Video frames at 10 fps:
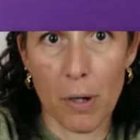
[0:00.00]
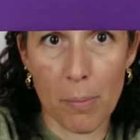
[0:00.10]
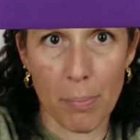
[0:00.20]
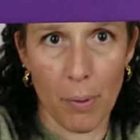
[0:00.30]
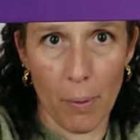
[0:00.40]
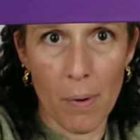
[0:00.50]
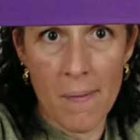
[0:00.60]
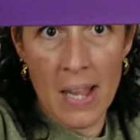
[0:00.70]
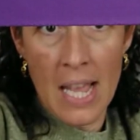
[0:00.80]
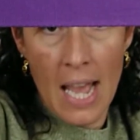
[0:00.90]
purple,
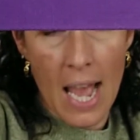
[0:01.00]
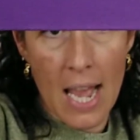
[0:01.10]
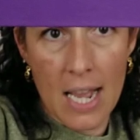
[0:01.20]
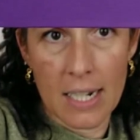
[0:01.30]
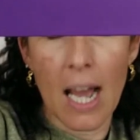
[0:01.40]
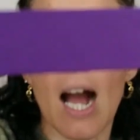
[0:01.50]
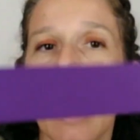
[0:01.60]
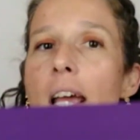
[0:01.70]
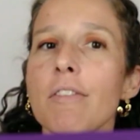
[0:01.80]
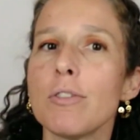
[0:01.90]
and
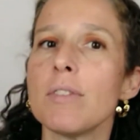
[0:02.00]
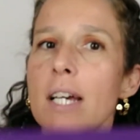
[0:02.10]
I have to